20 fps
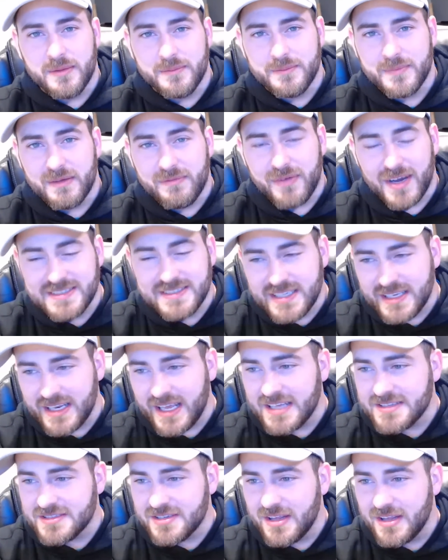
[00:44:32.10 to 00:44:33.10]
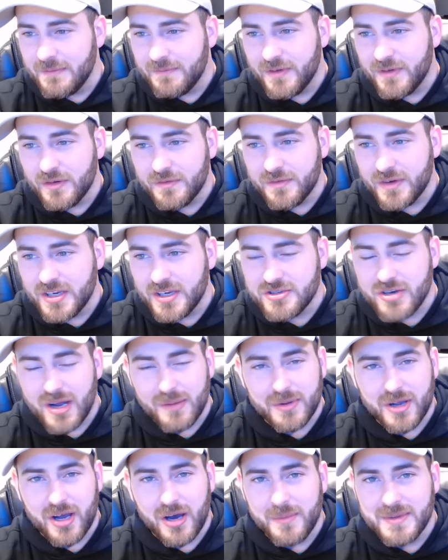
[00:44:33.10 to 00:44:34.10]
If I didn't answer them, feel free to
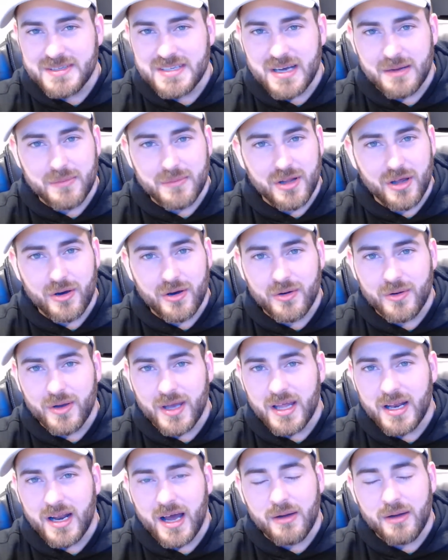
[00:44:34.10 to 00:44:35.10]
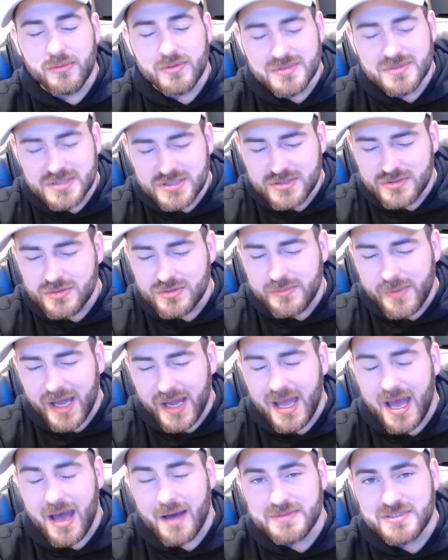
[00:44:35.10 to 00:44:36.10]
drop a comment down below, and I will do
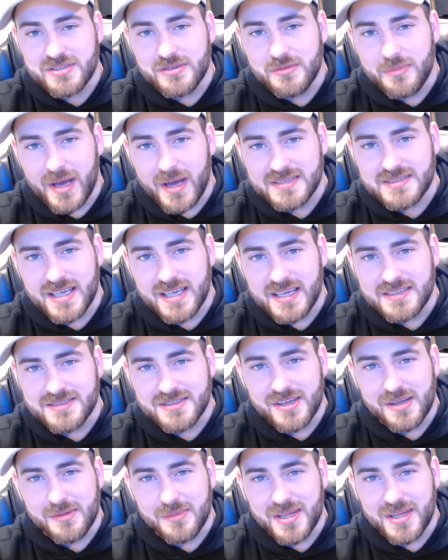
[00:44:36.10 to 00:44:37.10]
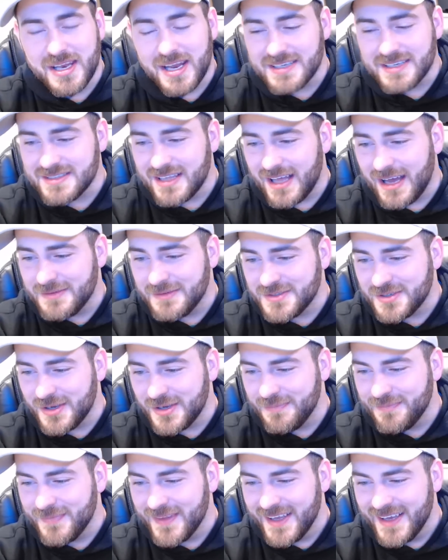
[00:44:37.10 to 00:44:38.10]
my absolute best to answer them in the next live
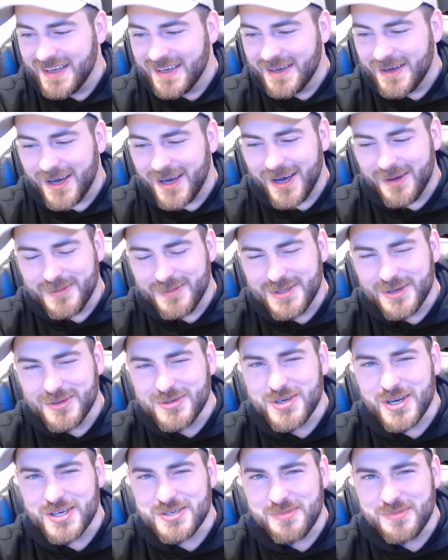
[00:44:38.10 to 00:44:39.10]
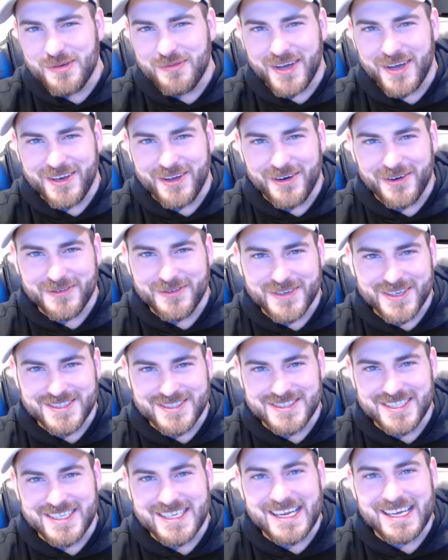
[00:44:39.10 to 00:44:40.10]
stream. But don't judge me if I don't,
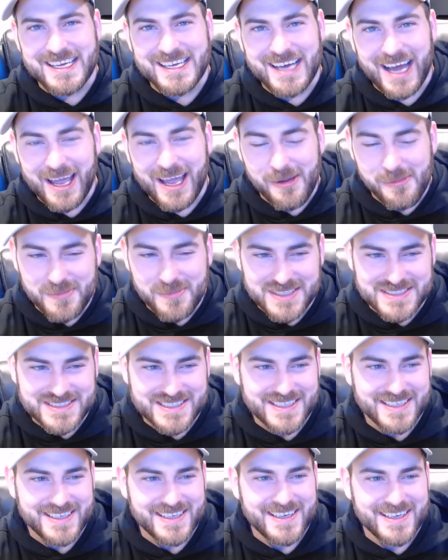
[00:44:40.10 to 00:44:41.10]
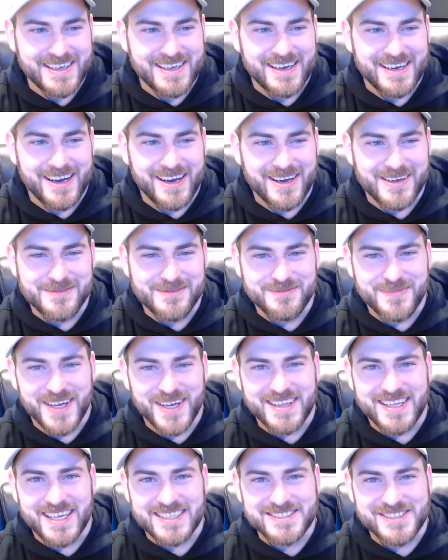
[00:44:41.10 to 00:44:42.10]
because I am busy.
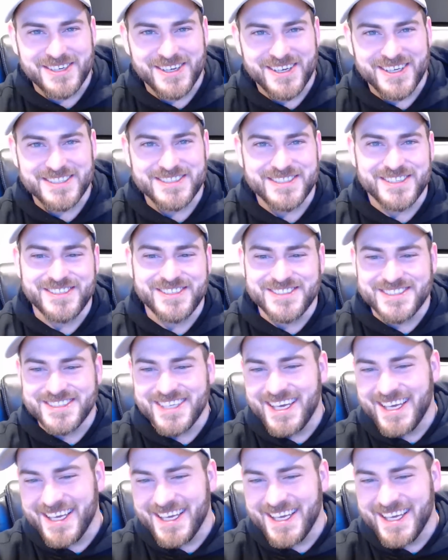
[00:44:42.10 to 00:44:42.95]
But that's not an excuse.